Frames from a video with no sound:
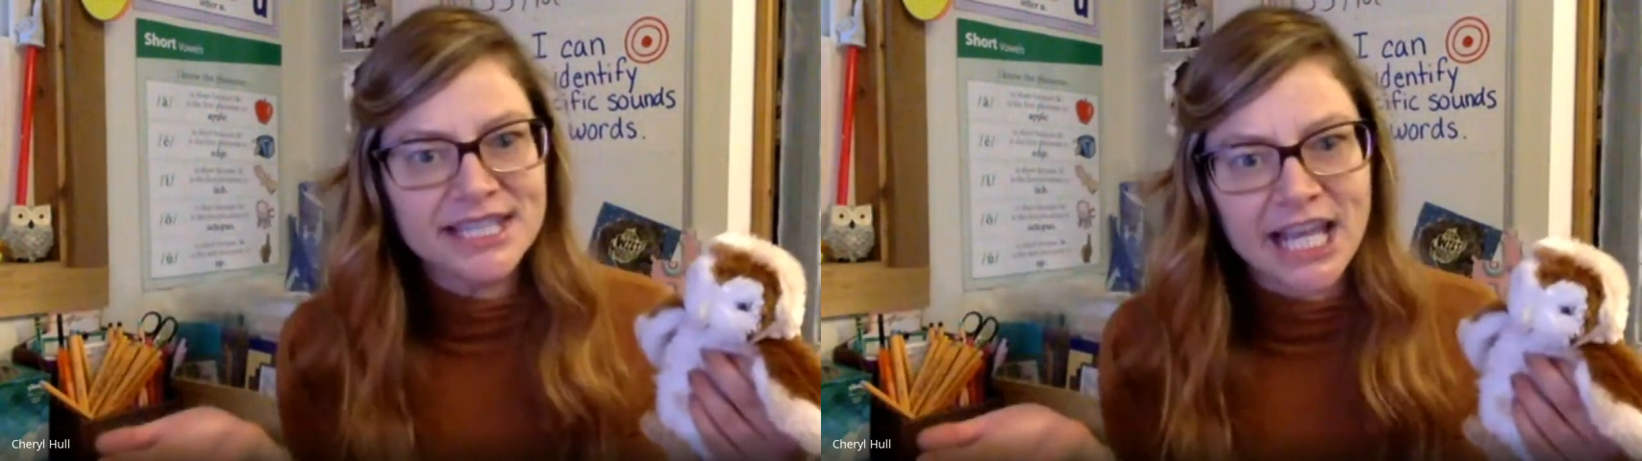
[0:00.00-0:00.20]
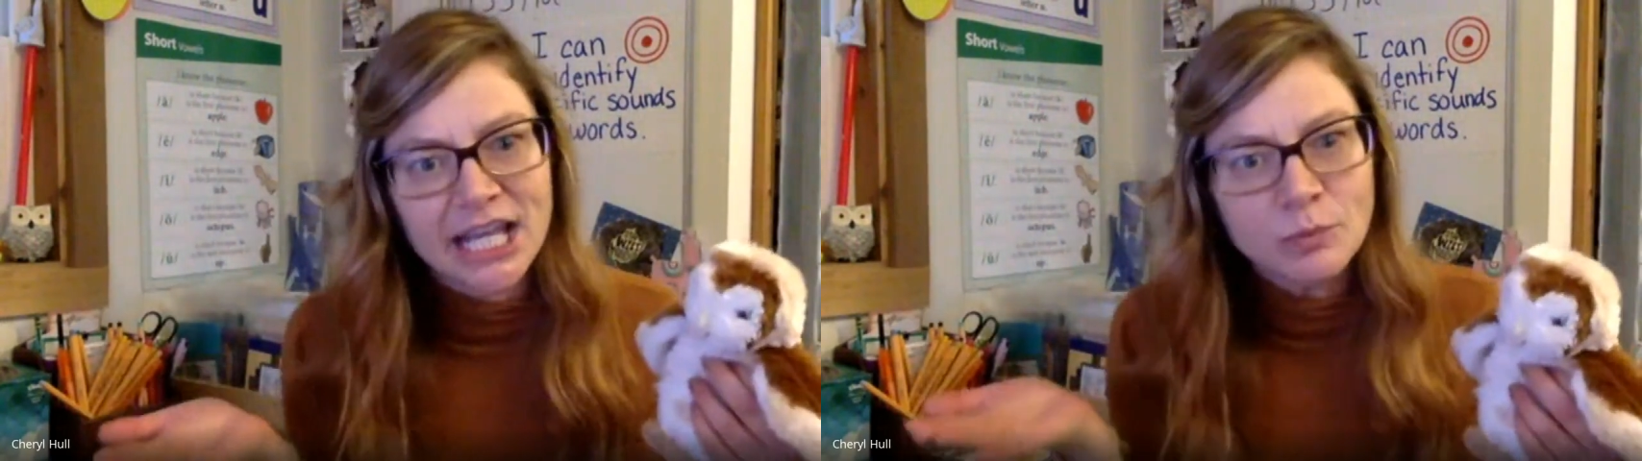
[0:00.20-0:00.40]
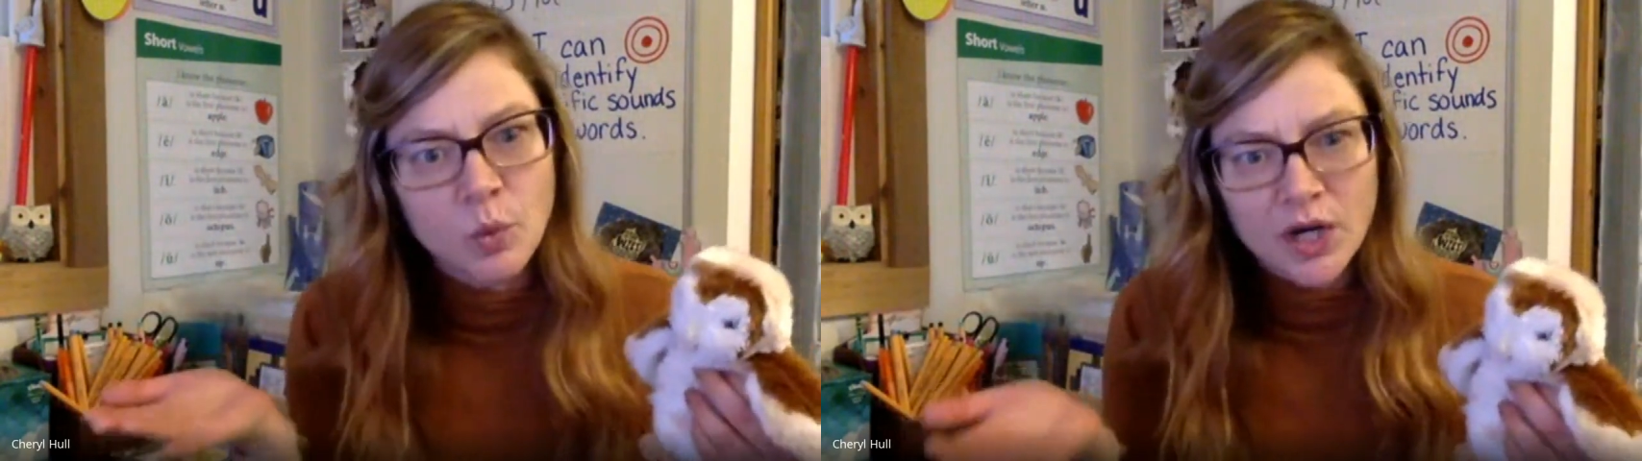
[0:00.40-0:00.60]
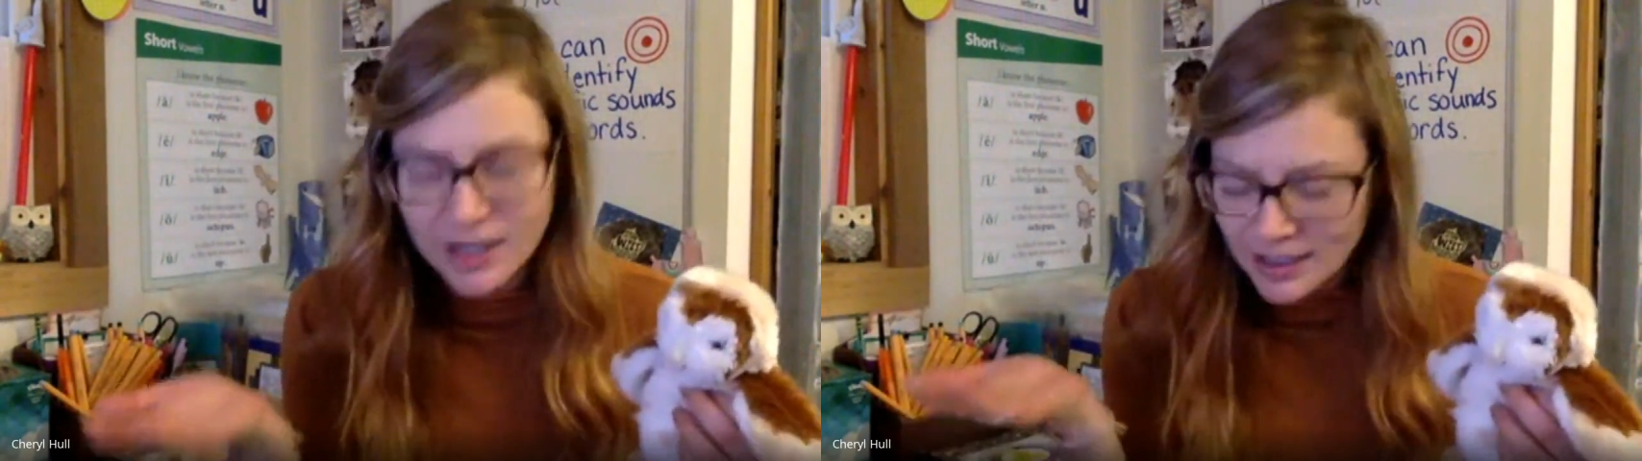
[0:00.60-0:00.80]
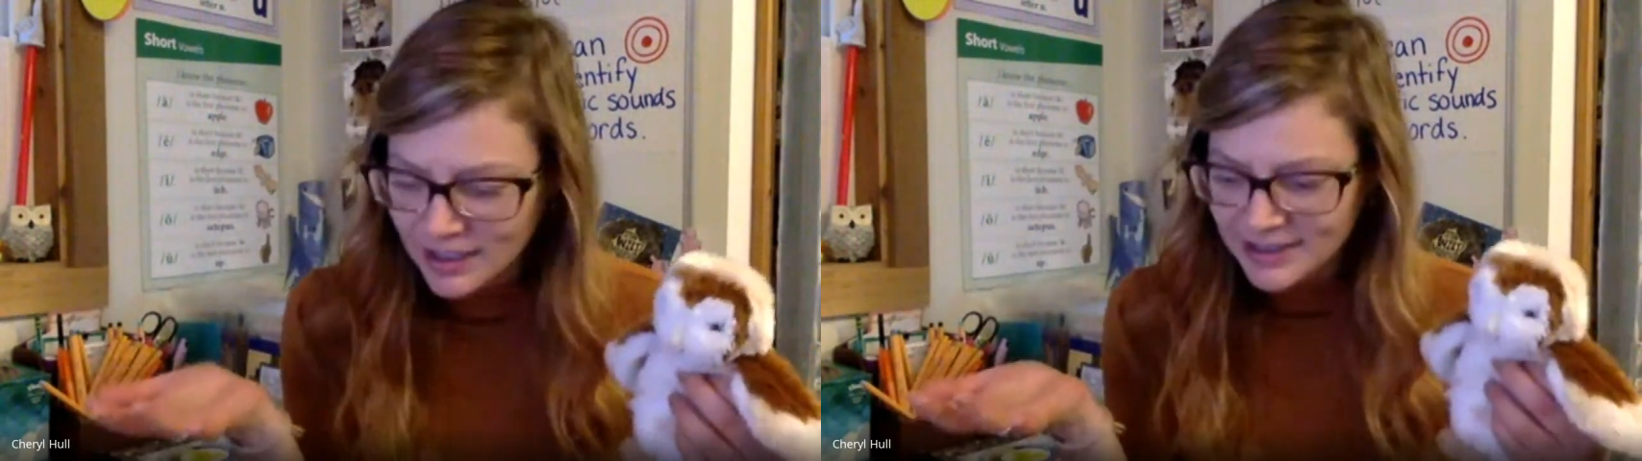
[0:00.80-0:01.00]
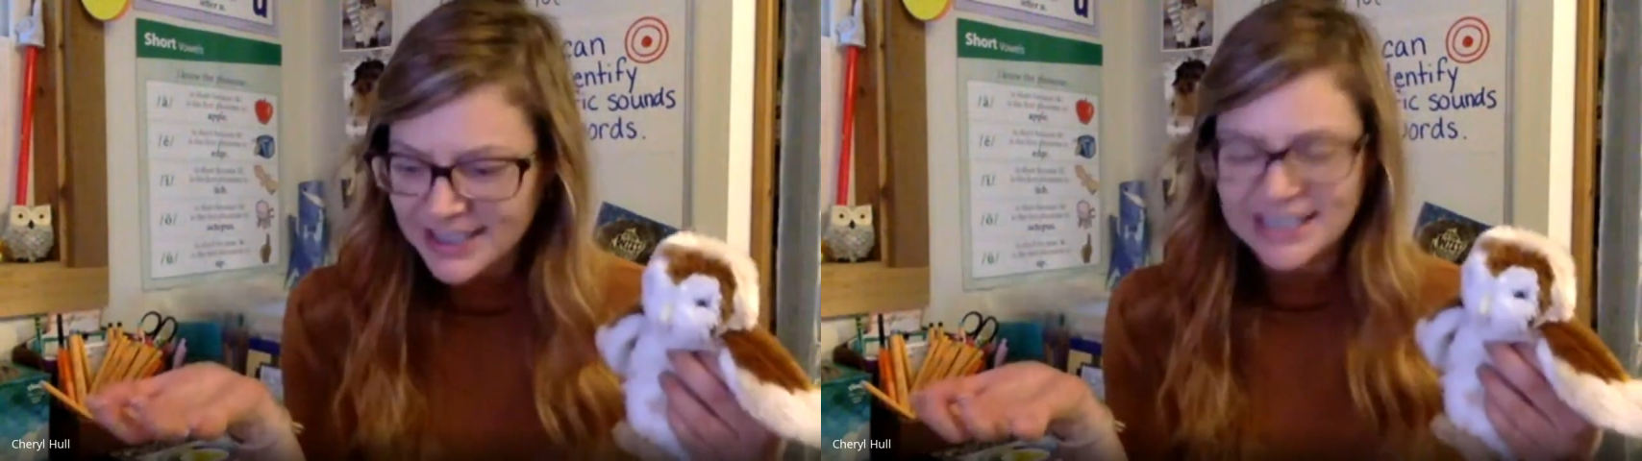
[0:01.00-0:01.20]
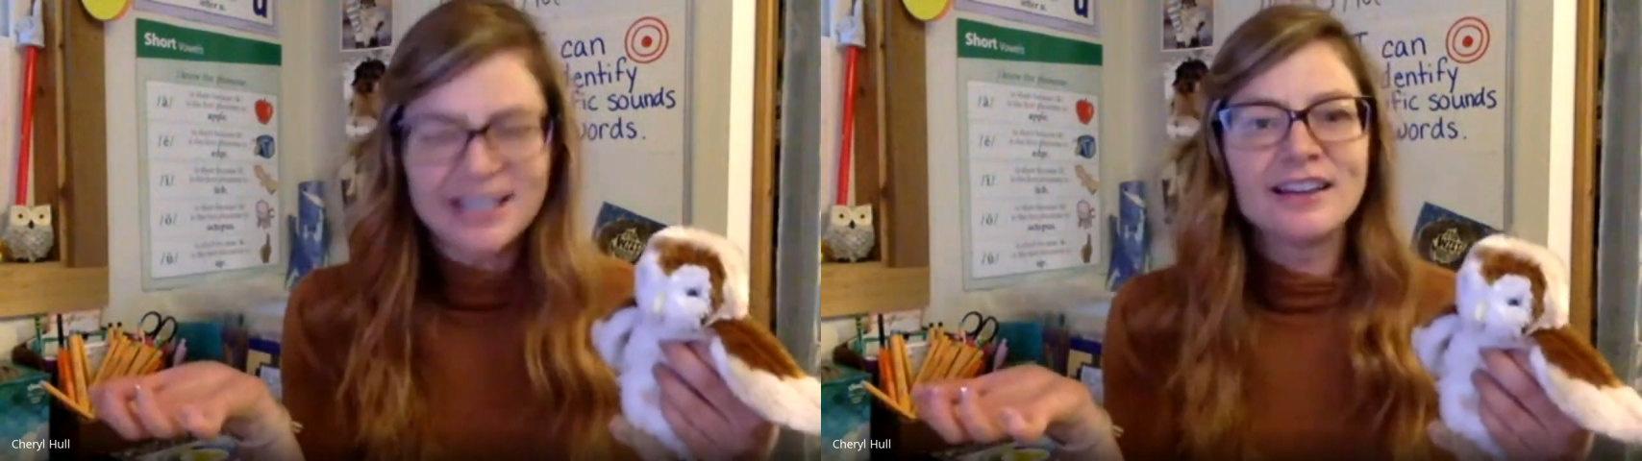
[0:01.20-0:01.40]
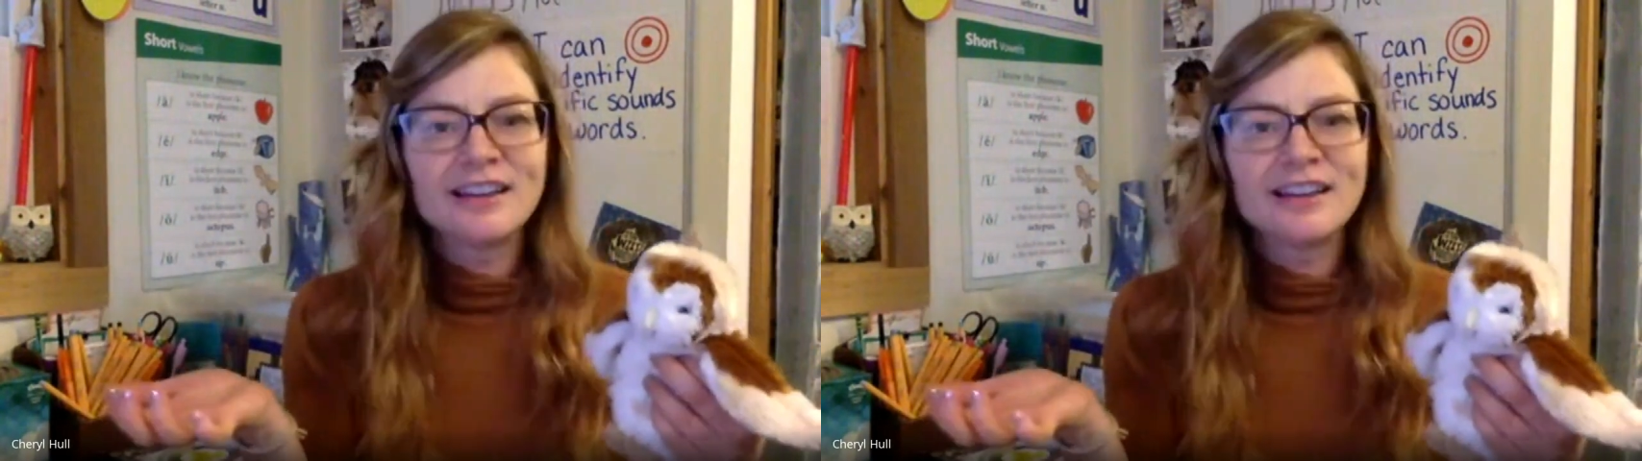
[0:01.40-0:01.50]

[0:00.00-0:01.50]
same words?